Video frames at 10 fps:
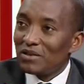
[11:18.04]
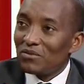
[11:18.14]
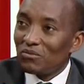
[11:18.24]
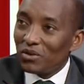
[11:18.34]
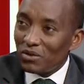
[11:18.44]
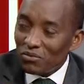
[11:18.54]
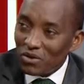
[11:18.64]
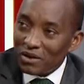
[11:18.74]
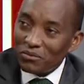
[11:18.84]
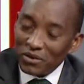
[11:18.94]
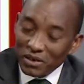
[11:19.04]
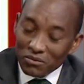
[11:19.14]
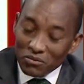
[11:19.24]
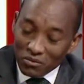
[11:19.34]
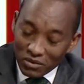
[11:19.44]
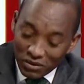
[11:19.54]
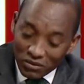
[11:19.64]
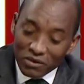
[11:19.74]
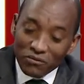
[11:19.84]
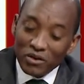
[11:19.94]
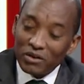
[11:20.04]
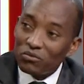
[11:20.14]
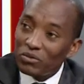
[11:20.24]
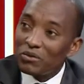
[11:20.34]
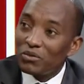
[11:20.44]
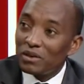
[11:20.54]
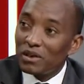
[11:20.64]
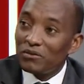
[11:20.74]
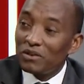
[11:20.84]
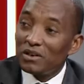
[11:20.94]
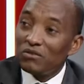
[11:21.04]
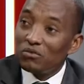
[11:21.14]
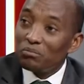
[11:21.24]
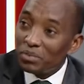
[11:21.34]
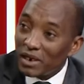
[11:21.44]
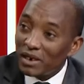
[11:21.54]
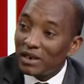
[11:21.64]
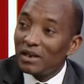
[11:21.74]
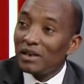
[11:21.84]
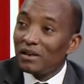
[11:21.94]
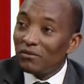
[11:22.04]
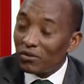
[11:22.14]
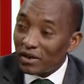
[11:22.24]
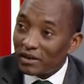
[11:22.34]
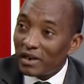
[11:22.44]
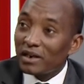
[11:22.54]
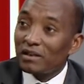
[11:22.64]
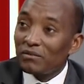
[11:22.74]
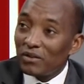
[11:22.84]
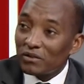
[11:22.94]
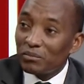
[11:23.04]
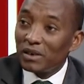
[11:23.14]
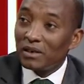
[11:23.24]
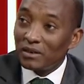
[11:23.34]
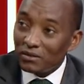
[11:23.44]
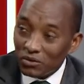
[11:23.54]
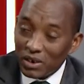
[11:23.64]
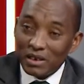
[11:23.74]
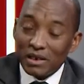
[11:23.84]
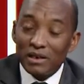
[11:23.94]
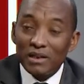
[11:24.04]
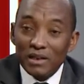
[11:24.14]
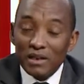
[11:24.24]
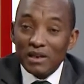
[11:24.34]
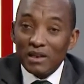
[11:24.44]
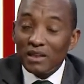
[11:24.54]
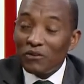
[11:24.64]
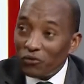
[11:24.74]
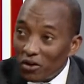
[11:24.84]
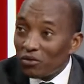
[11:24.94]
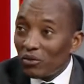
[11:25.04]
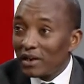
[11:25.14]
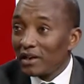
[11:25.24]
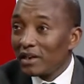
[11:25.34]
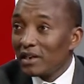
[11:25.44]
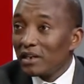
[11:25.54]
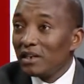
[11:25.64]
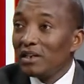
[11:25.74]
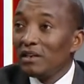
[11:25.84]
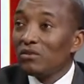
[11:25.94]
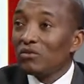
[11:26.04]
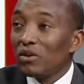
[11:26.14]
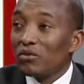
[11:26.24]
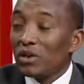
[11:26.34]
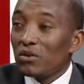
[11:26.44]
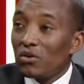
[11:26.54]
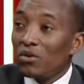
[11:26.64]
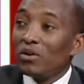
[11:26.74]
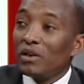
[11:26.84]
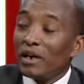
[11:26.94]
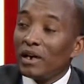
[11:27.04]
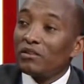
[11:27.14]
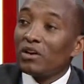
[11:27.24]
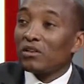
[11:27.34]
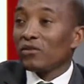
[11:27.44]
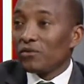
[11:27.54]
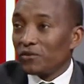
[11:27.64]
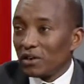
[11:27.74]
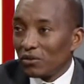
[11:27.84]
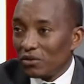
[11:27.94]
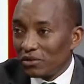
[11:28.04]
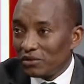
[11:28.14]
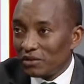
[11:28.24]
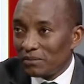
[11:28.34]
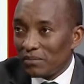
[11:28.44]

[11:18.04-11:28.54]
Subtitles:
We are looking forward to work with FCE to bring foreign direct investment to Kenya. The fourth one is what we call a transfer of technology.